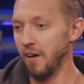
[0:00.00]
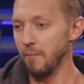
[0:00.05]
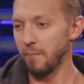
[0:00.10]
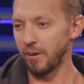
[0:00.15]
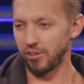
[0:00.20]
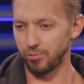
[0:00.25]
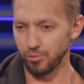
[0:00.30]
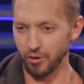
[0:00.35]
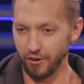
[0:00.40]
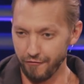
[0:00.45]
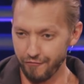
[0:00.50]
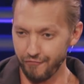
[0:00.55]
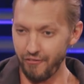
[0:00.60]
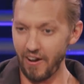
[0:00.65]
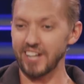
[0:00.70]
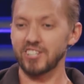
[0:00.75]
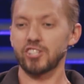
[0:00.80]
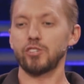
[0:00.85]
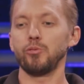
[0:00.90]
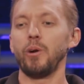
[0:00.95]
because we're
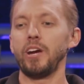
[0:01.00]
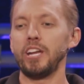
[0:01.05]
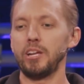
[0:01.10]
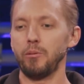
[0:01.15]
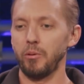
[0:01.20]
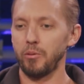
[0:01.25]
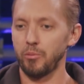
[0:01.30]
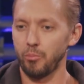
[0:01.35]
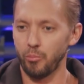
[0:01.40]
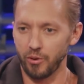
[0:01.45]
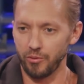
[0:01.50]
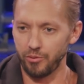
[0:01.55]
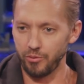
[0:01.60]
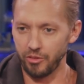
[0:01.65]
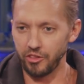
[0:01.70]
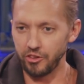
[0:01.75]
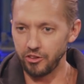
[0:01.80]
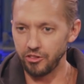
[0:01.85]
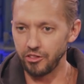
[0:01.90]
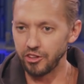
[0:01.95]
infatuated with, with
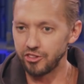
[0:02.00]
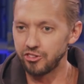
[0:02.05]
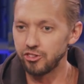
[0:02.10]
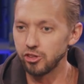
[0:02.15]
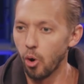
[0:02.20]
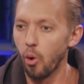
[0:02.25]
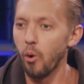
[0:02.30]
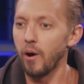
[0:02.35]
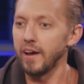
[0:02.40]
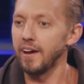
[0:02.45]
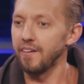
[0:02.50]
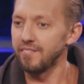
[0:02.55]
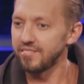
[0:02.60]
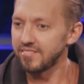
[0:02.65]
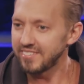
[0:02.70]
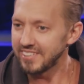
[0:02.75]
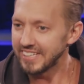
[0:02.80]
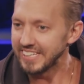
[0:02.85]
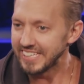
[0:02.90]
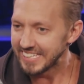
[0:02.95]
the, the joy of
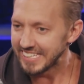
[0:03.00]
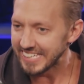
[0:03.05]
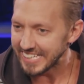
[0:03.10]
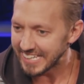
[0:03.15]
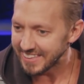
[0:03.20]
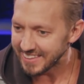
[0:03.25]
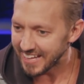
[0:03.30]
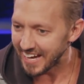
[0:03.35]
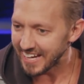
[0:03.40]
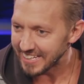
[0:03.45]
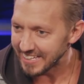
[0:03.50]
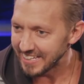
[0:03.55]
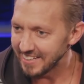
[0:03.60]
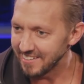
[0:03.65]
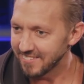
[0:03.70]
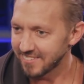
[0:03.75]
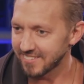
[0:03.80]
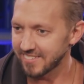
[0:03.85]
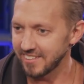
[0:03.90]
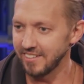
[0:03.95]
sin in that
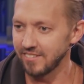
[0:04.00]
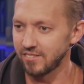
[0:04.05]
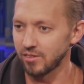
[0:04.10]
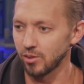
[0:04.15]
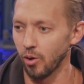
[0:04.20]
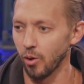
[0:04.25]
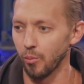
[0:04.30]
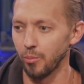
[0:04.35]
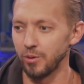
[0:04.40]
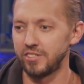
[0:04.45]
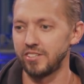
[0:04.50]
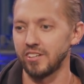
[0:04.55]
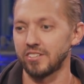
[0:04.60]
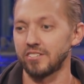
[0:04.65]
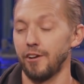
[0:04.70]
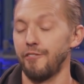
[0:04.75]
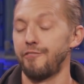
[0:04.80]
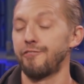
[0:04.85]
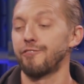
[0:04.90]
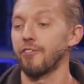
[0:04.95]
instance, or we're
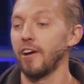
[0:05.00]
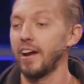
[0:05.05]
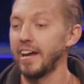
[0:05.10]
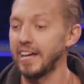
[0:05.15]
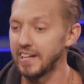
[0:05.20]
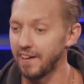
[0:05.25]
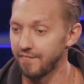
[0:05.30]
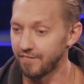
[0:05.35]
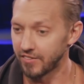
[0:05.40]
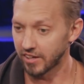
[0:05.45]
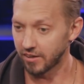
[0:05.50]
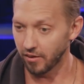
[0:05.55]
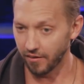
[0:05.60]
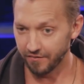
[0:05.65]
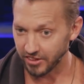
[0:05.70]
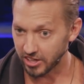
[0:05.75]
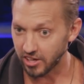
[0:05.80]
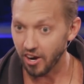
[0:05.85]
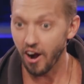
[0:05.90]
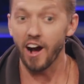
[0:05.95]
just afraid of the,
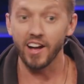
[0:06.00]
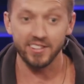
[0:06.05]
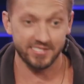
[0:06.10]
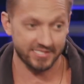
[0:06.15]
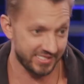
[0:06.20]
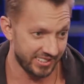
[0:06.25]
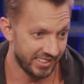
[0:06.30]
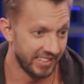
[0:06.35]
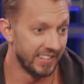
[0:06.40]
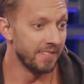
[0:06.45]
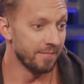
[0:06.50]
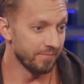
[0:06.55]
of the cost